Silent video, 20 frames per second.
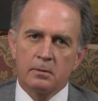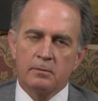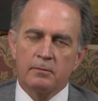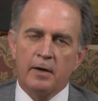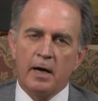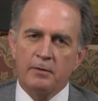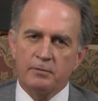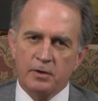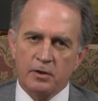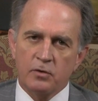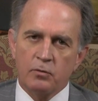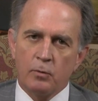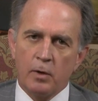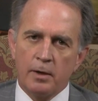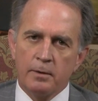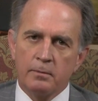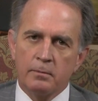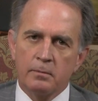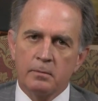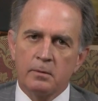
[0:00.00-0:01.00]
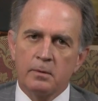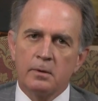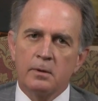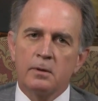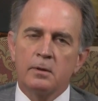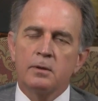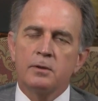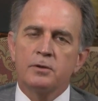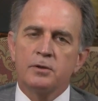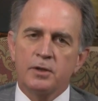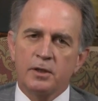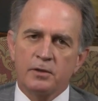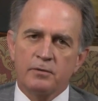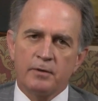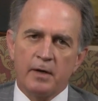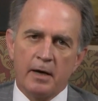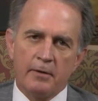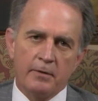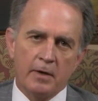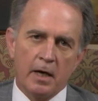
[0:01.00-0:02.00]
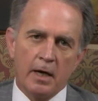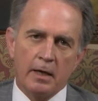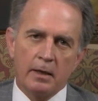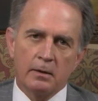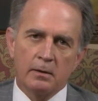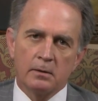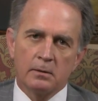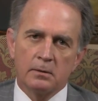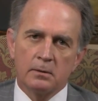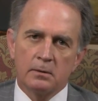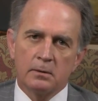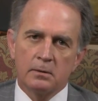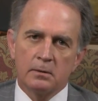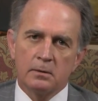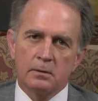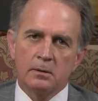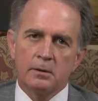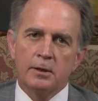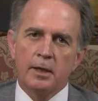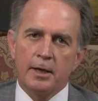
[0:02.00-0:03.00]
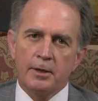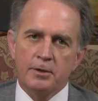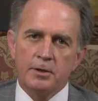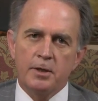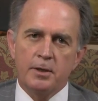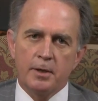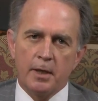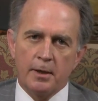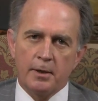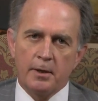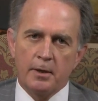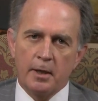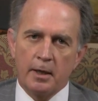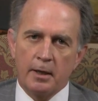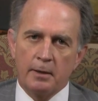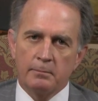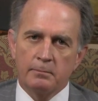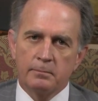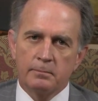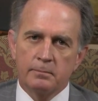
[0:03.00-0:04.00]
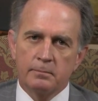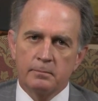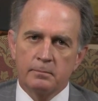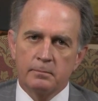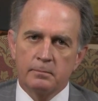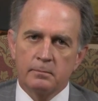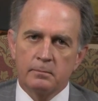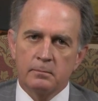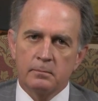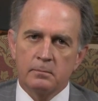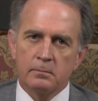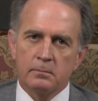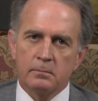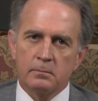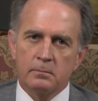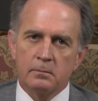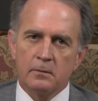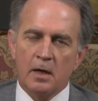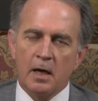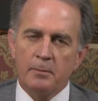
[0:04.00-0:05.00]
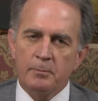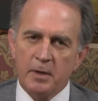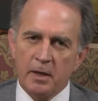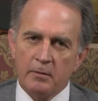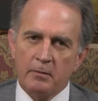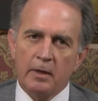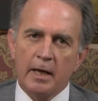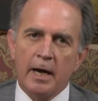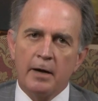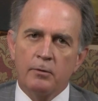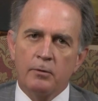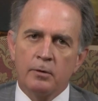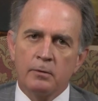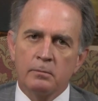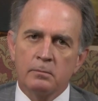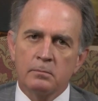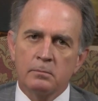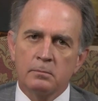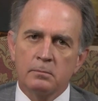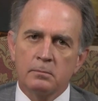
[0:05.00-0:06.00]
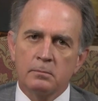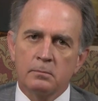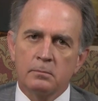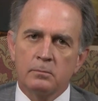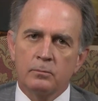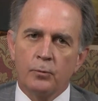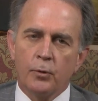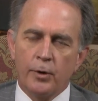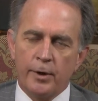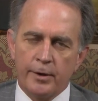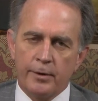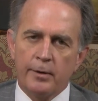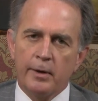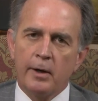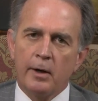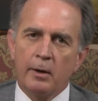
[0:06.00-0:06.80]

561 659 1999. I'm Dave Glatthorn. We're here to